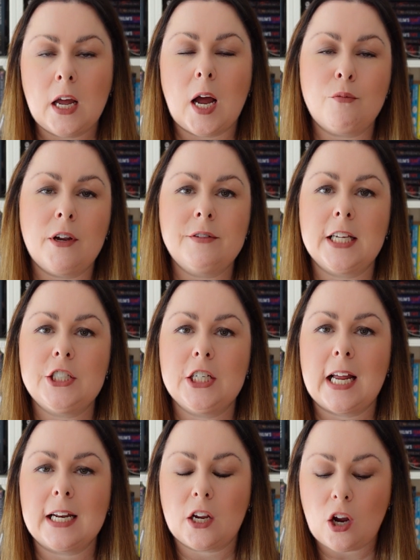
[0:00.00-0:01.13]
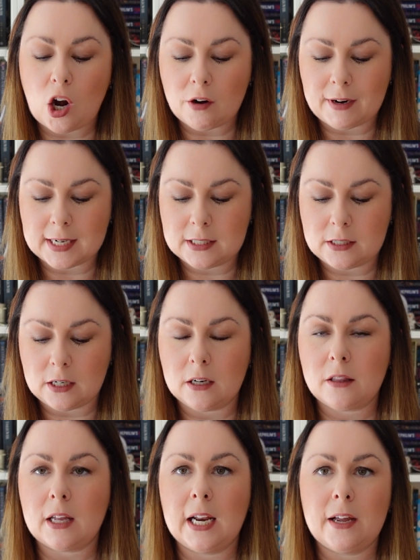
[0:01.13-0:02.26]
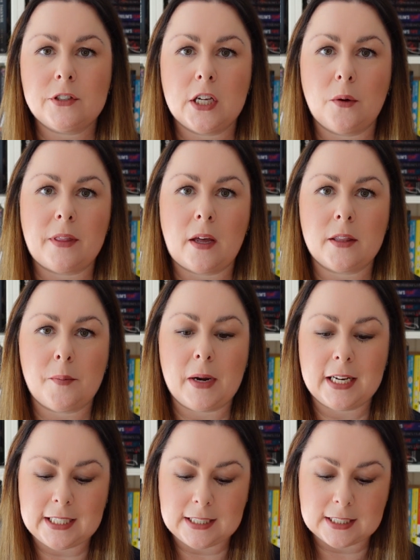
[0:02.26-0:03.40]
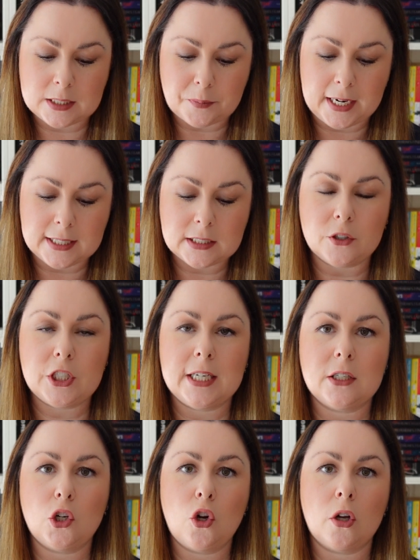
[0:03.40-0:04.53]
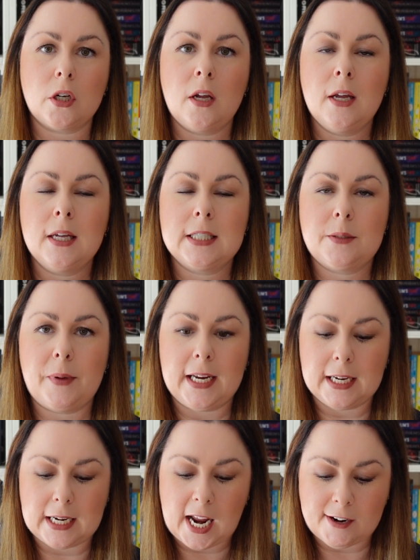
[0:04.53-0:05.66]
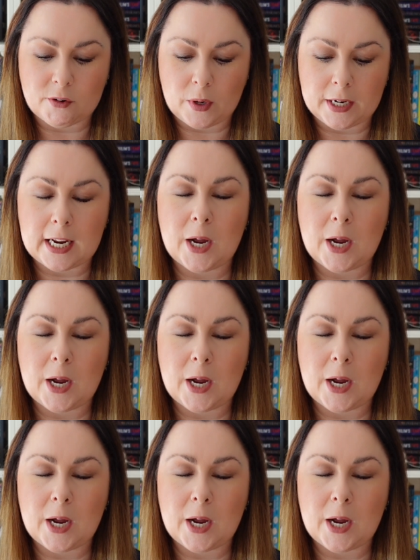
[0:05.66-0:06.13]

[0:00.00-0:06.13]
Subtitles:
And previously she'd had a car accident that left her without the ability to speak, so she is a non-speaking heroine.